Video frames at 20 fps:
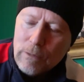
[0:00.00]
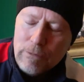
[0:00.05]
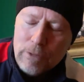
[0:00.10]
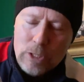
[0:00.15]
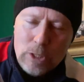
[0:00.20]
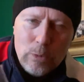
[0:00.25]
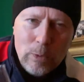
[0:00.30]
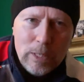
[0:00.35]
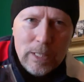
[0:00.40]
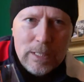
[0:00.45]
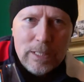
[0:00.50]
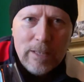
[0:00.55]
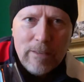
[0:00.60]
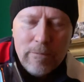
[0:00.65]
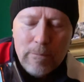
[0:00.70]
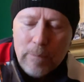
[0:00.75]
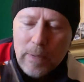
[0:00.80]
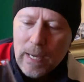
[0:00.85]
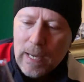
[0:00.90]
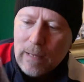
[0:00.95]
For
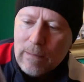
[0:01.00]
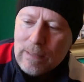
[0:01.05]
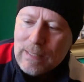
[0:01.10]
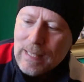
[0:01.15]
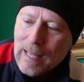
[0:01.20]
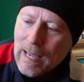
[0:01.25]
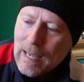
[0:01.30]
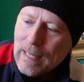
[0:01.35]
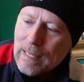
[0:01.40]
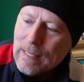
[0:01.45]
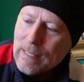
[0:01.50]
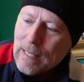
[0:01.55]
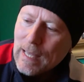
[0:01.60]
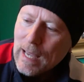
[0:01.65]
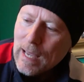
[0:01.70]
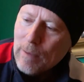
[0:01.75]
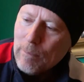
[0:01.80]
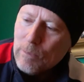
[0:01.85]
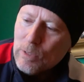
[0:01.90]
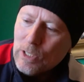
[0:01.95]
£27, that is
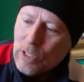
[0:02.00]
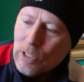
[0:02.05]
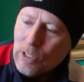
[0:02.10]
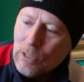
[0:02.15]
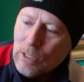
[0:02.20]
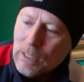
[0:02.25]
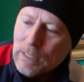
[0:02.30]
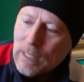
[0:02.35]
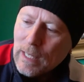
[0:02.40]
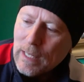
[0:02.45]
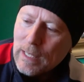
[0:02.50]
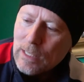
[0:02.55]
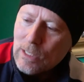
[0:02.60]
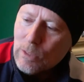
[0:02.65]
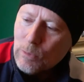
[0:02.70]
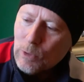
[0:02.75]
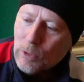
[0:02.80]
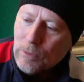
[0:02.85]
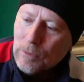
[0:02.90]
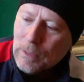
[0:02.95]
absolutely
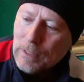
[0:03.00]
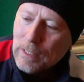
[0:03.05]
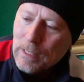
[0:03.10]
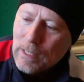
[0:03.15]
delectable.